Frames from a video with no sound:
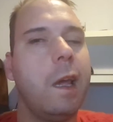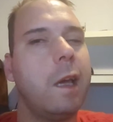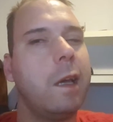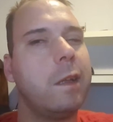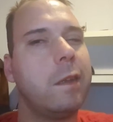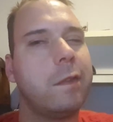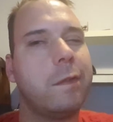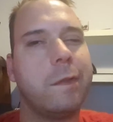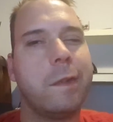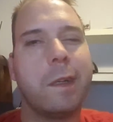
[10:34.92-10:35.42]

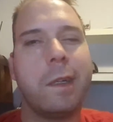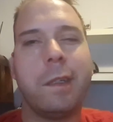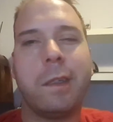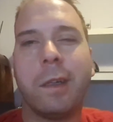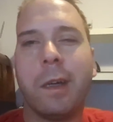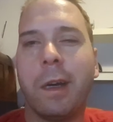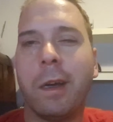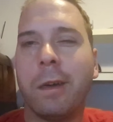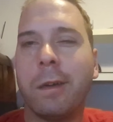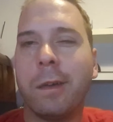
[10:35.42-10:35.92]
is very
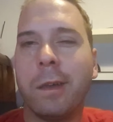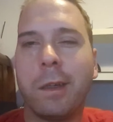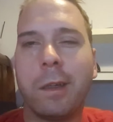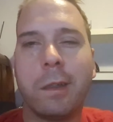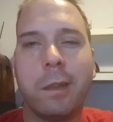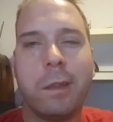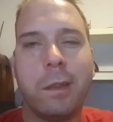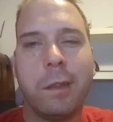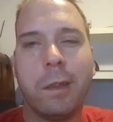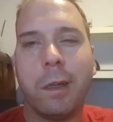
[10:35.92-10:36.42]
tiring
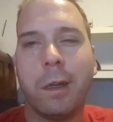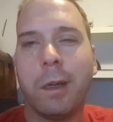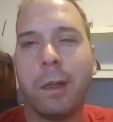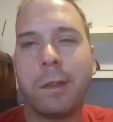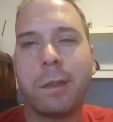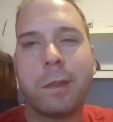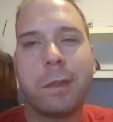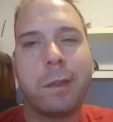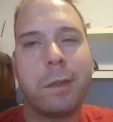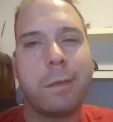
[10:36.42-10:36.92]
on the
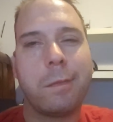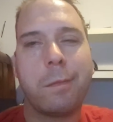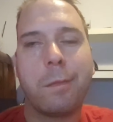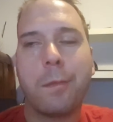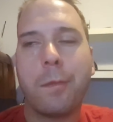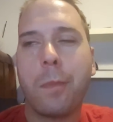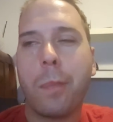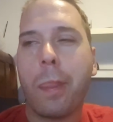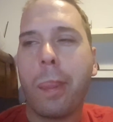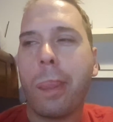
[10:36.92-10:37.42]
eyes.
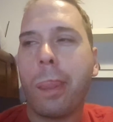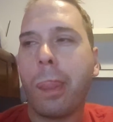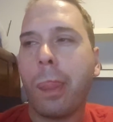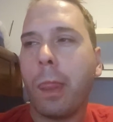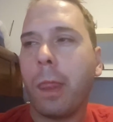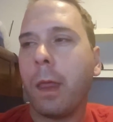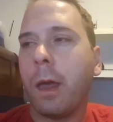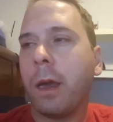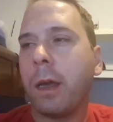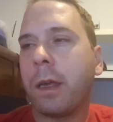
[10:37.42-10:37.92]

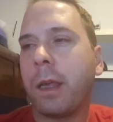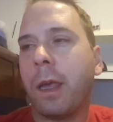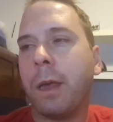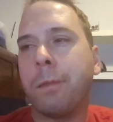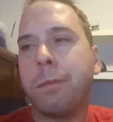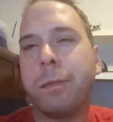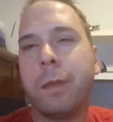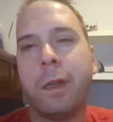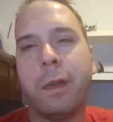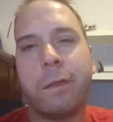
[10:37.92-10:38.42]
I can't
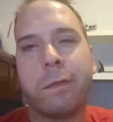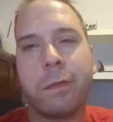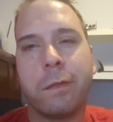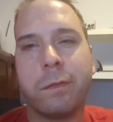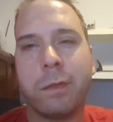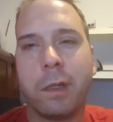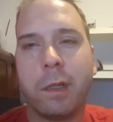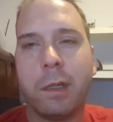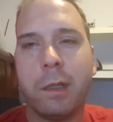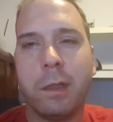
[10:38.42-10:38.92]
play for
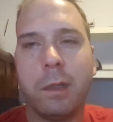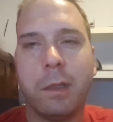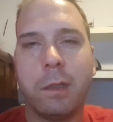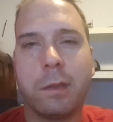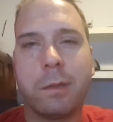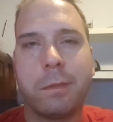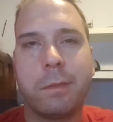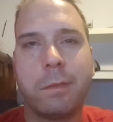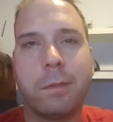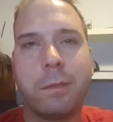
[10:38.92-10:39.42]
very long.
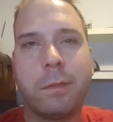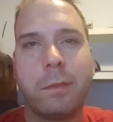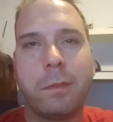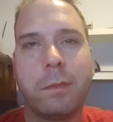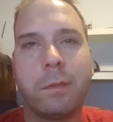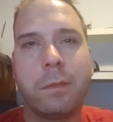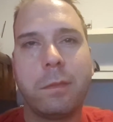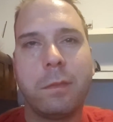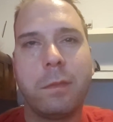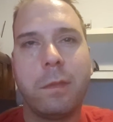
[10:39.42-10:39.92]

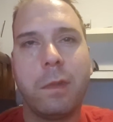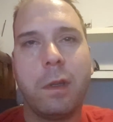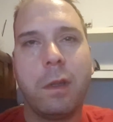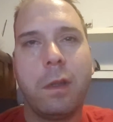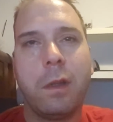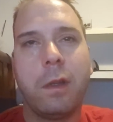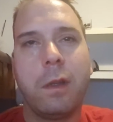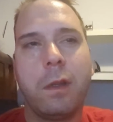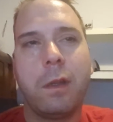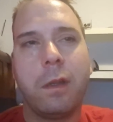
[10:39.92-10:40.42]

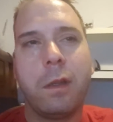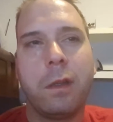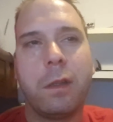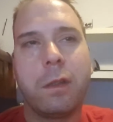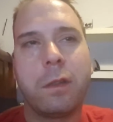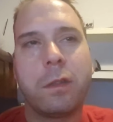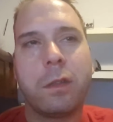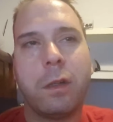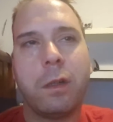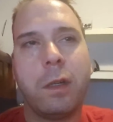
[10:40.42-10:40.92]

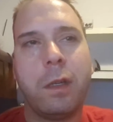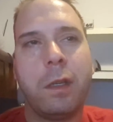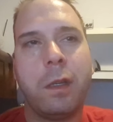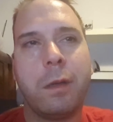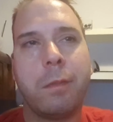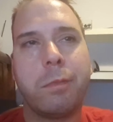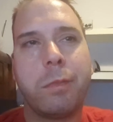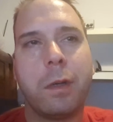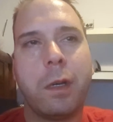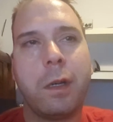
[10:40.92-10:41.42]
So I end
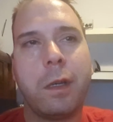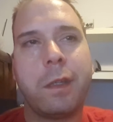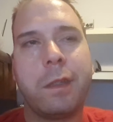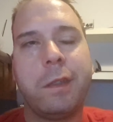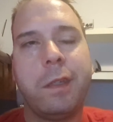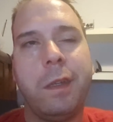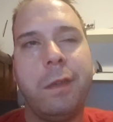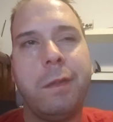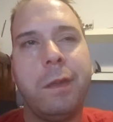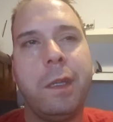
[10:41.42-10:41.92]
up,
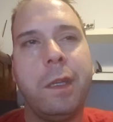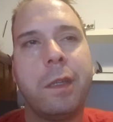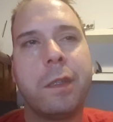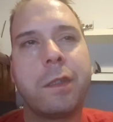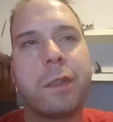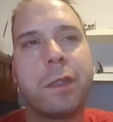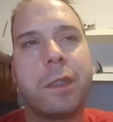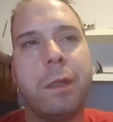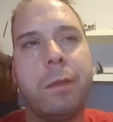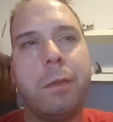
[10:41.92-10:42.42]
TV
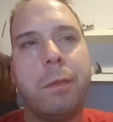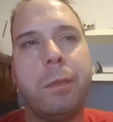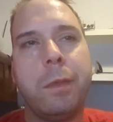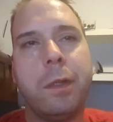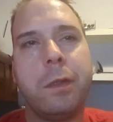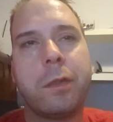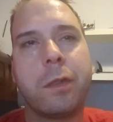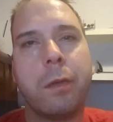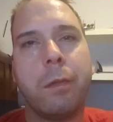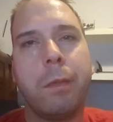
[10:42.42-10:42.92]
doesn't seem to be
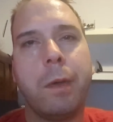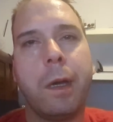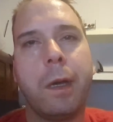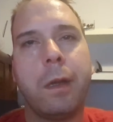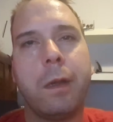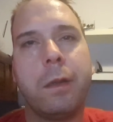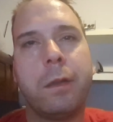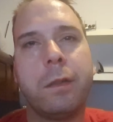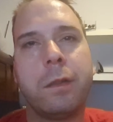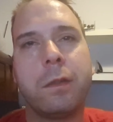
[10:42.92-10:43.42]
so
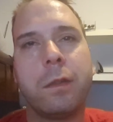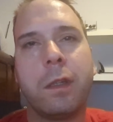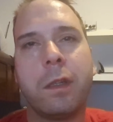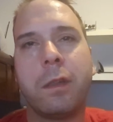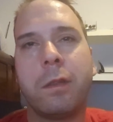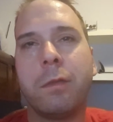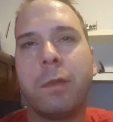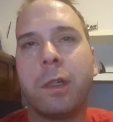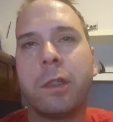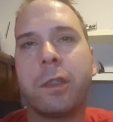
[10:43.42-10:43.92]
bad, like
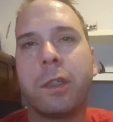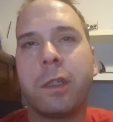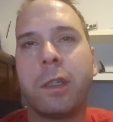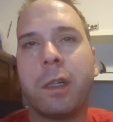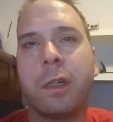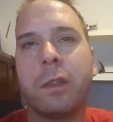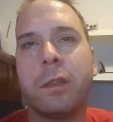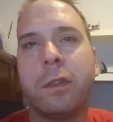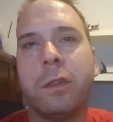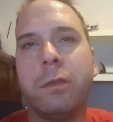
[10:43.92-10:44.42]
watching
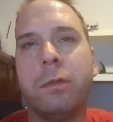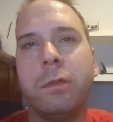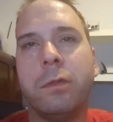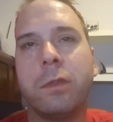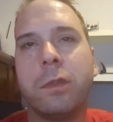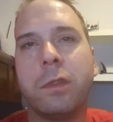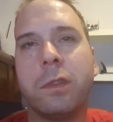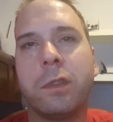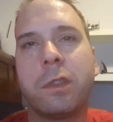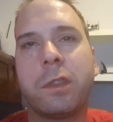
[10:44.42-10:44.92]

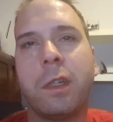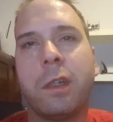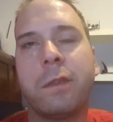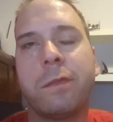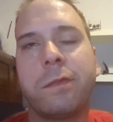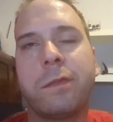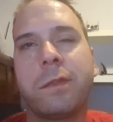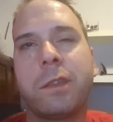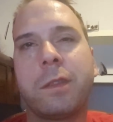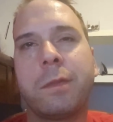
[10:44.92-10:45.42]
cartoons and stuff,
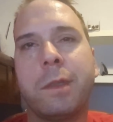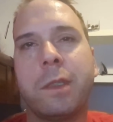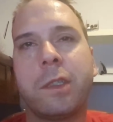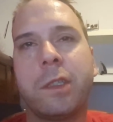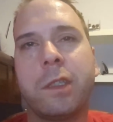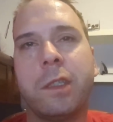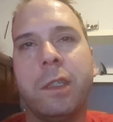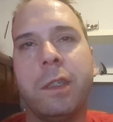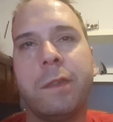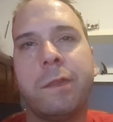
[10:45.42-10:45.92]

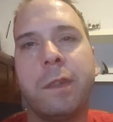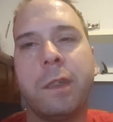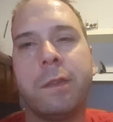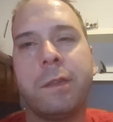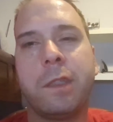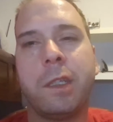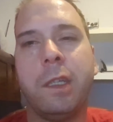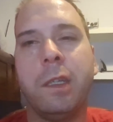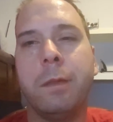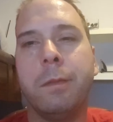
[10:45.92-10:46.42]
especially if I've
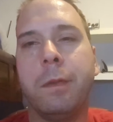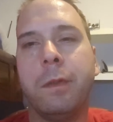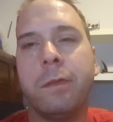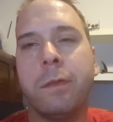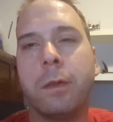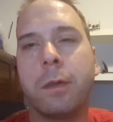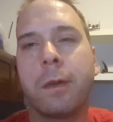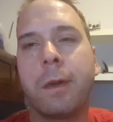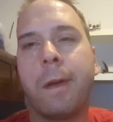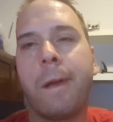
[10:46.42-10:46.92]
seen it
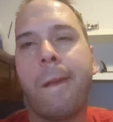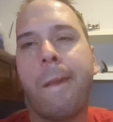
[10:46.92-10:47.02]
before.